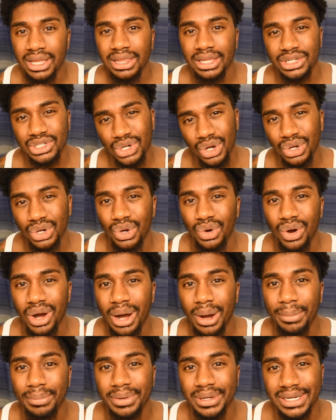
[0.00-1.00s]
Let y'all know
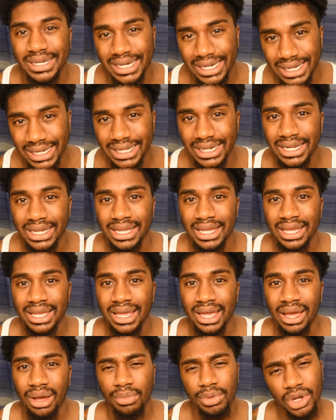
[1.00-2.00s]
I'm good.
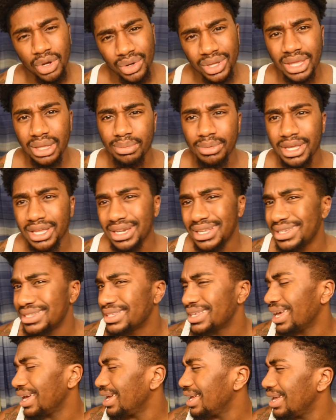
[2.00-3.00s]
And we're going to keep getting these
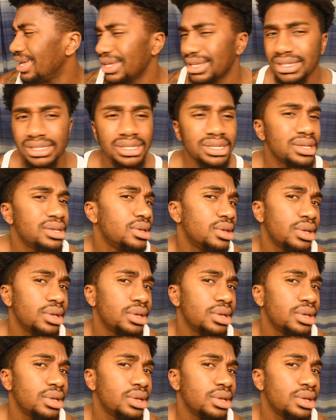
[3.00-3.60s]
gains.